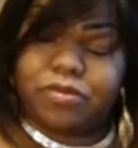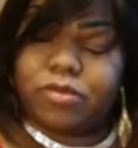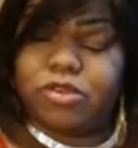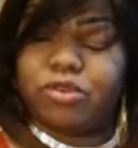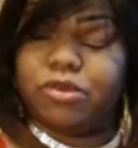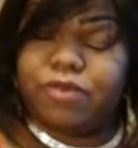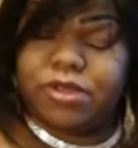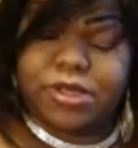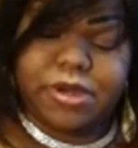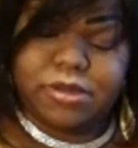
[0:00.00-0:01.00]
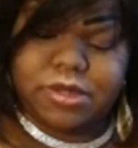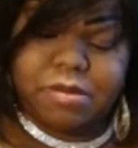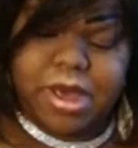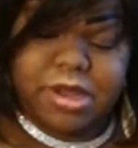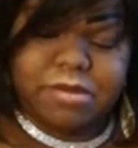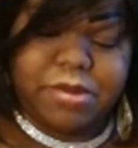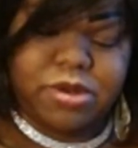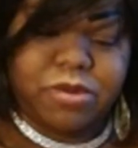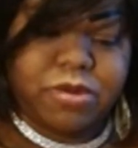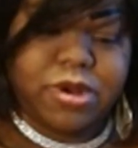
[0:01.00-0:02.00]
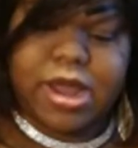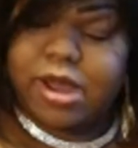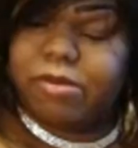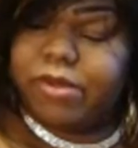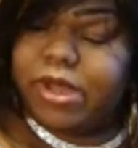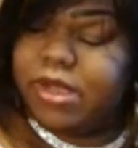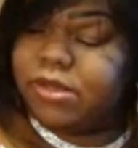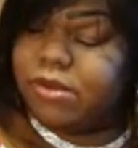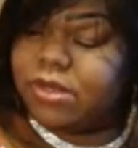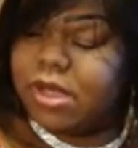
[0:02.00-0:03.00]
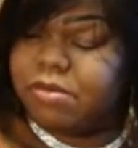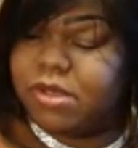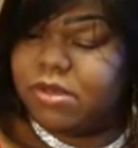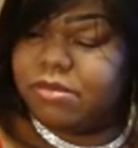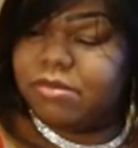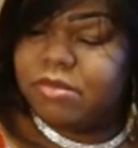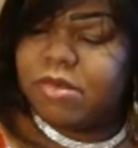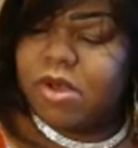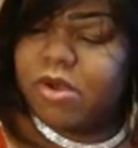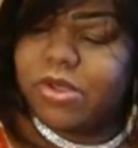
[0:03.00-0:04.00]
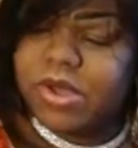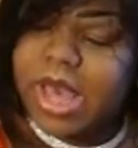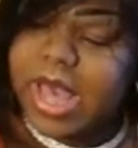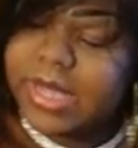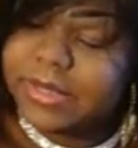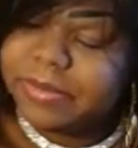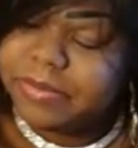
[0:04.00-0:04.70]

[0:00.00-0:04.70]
The truth is here. Somebody's been doing a lot of readings or something on you guys.